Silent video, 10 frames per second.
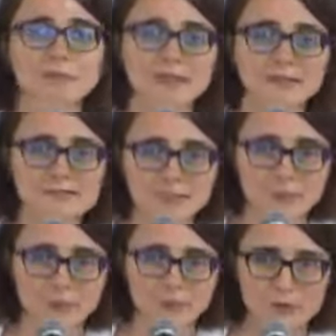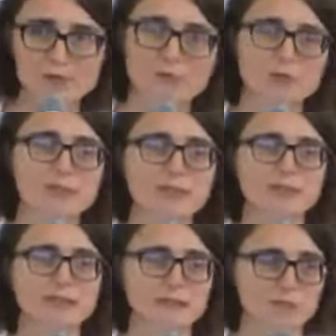It's very important to be very
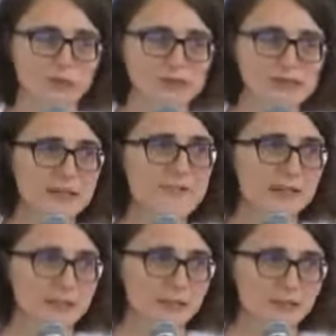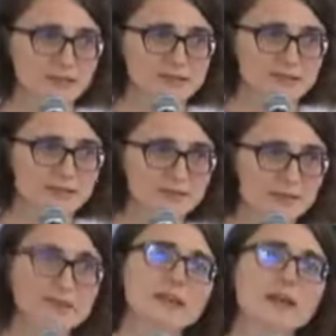diverse and very
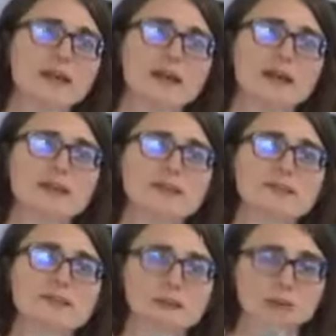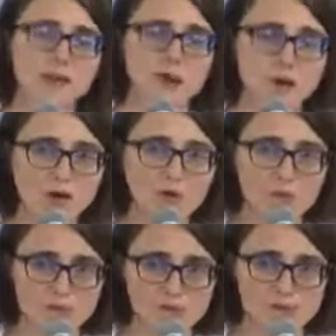inclusive so that all
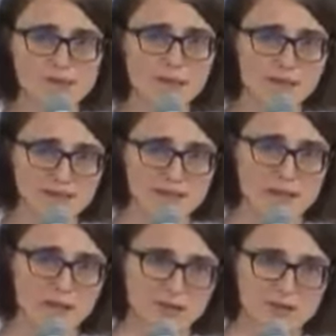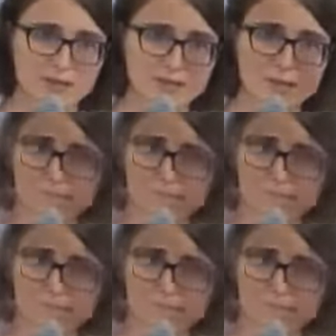voices are being heard.